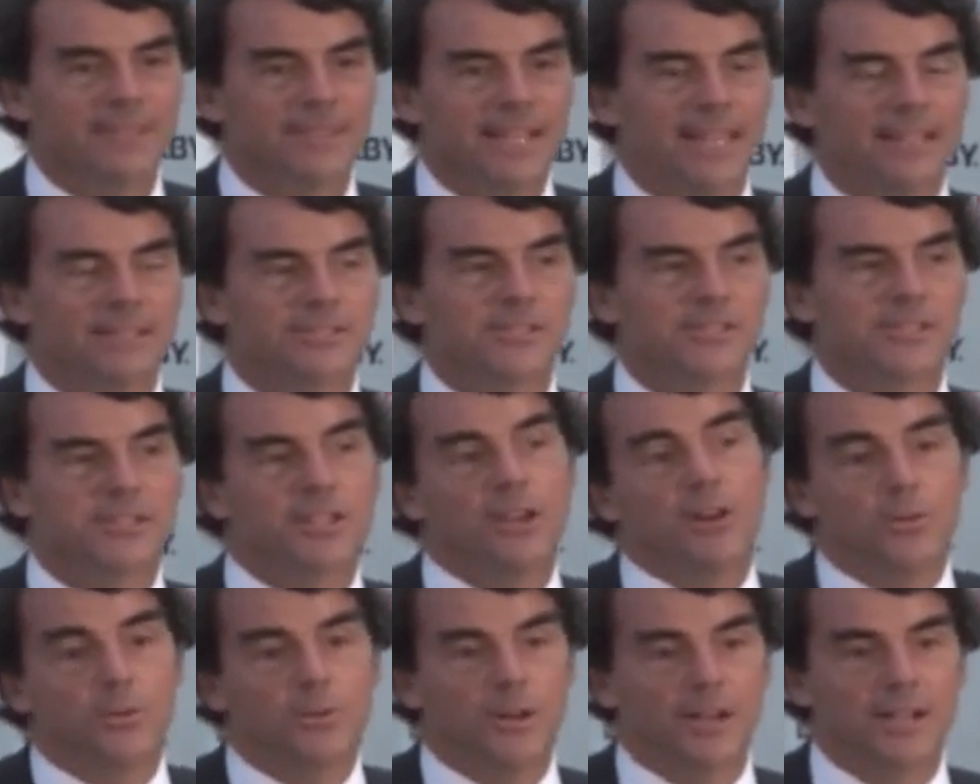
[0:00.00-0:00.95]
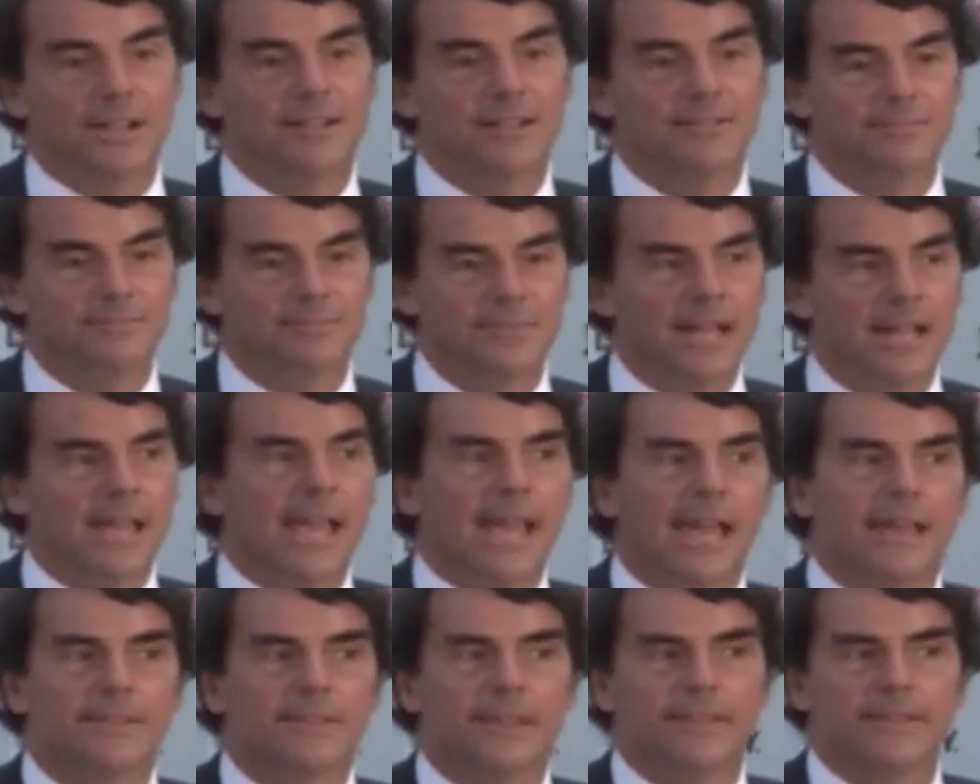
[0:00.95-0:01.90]
And so,
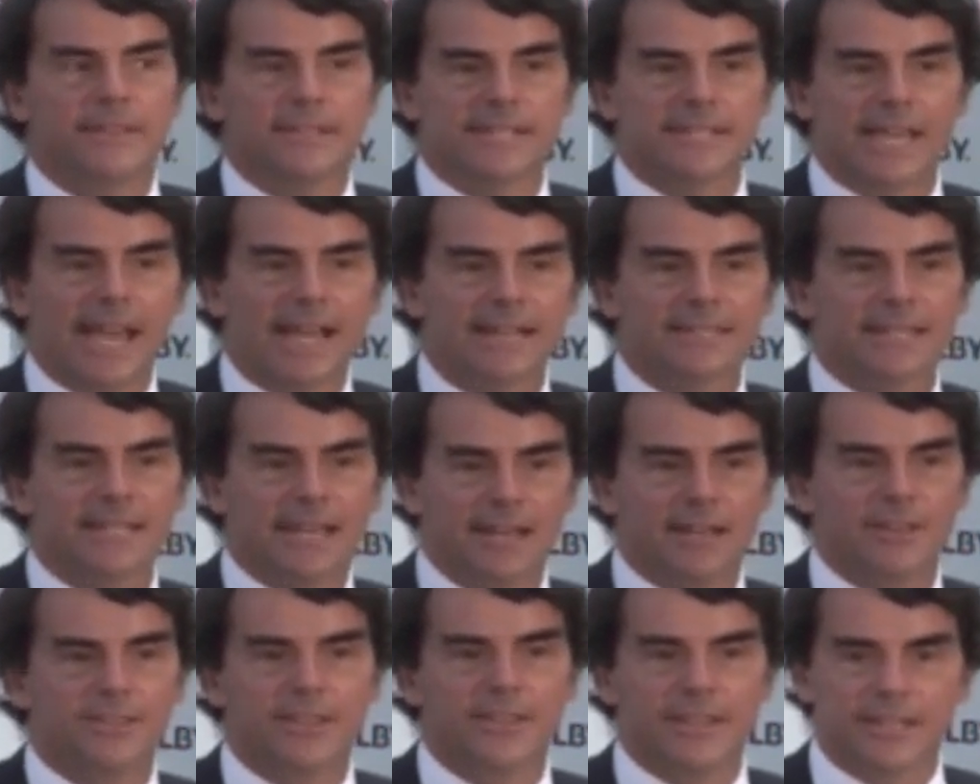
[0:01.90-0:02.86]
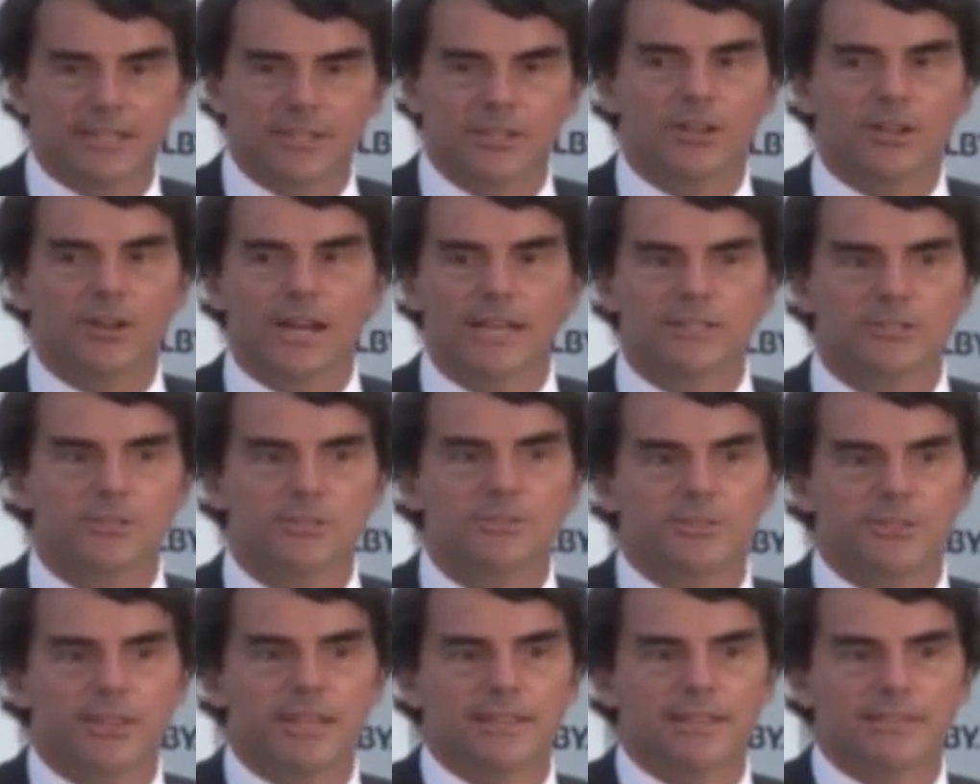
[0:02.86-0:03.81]
and then the tactile thing, you know, I do
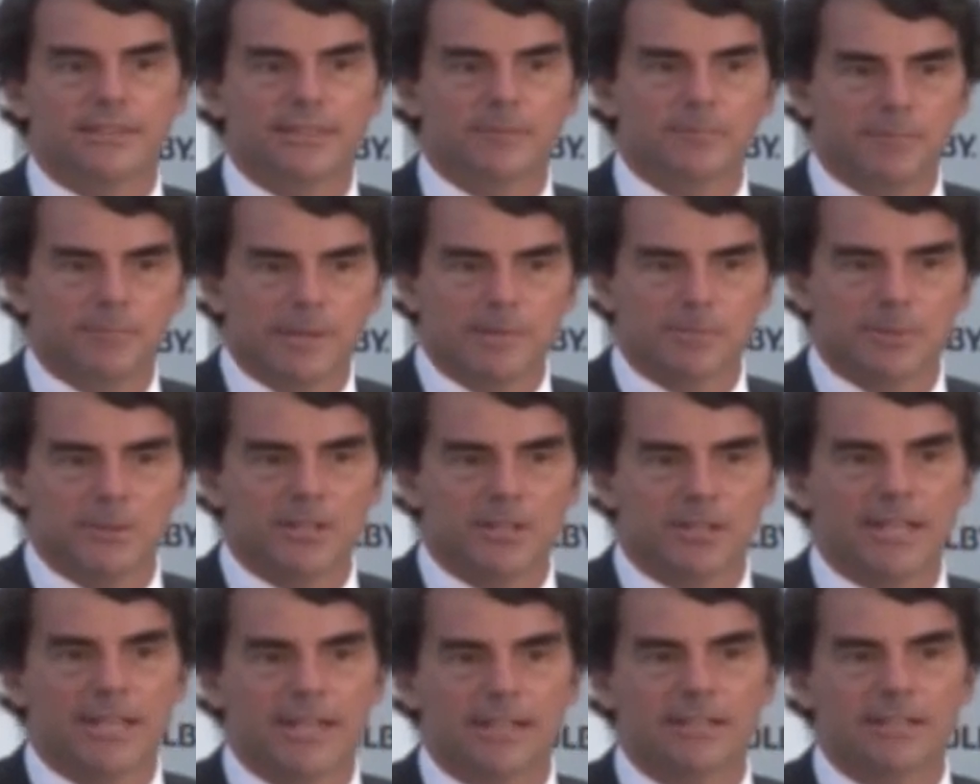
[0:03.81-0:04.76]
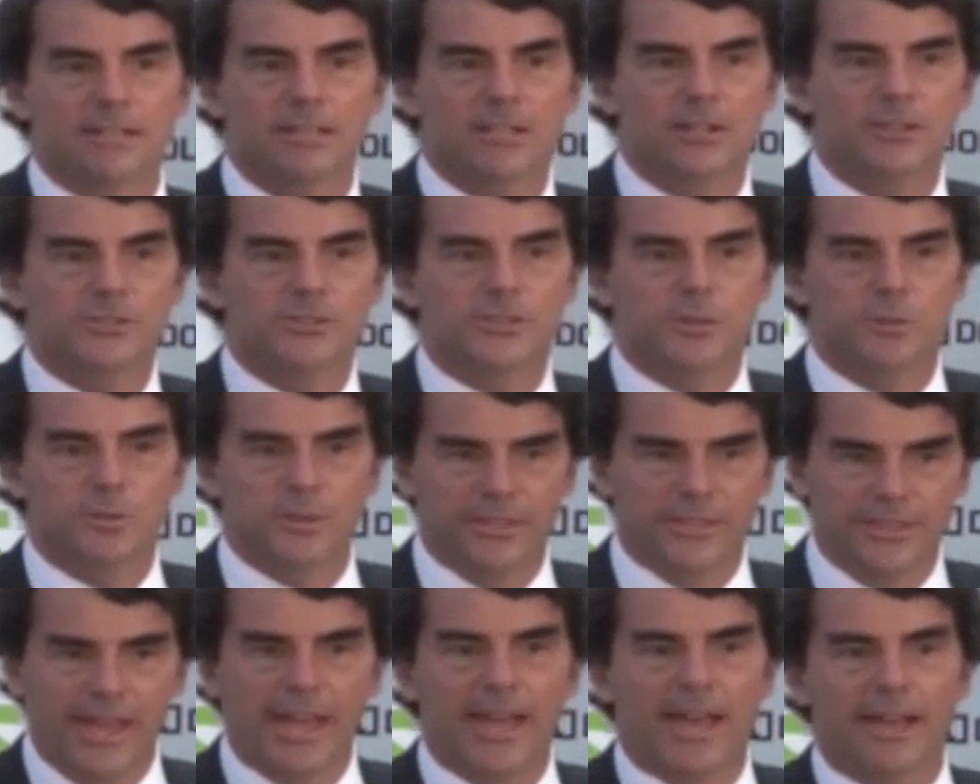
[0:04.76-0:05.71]
think that people are getting closer
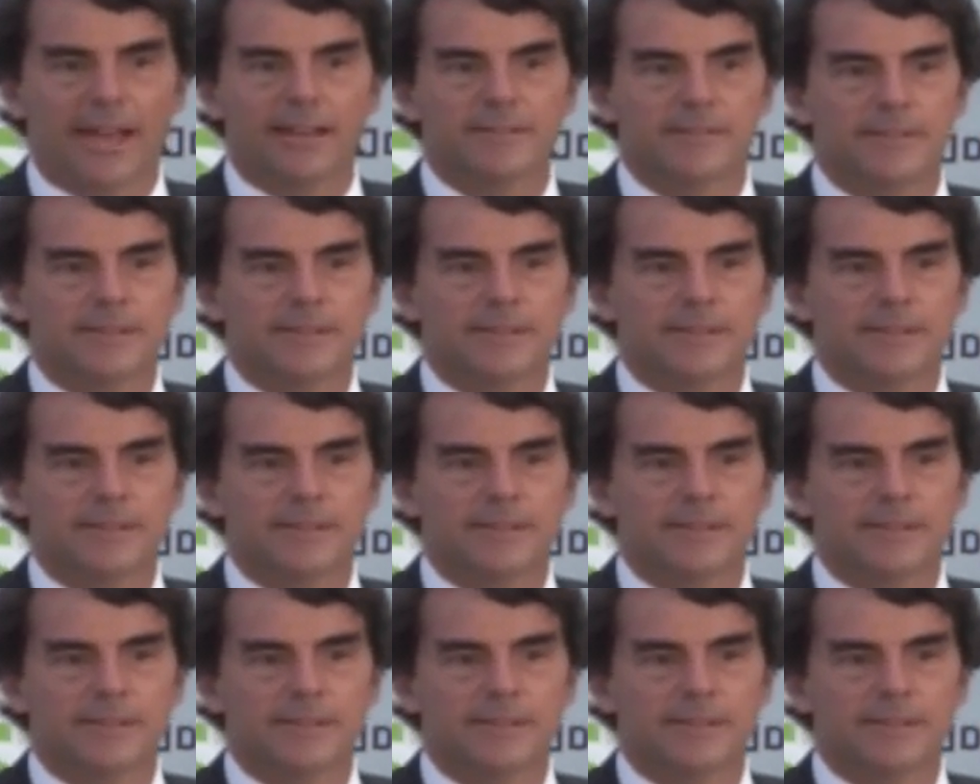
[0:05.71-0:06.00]
with that.